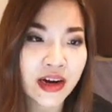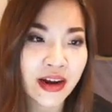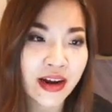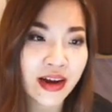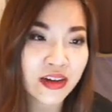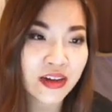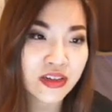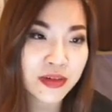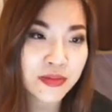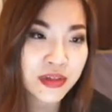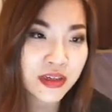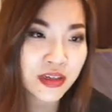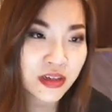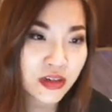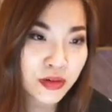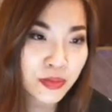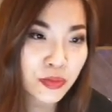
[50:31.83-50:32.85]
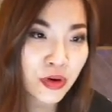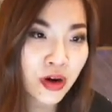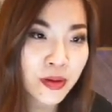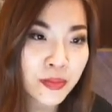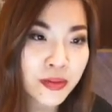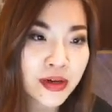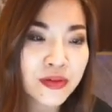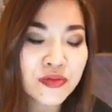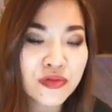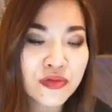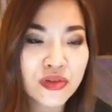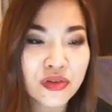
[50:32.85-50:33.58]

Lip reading: and had some technical problems,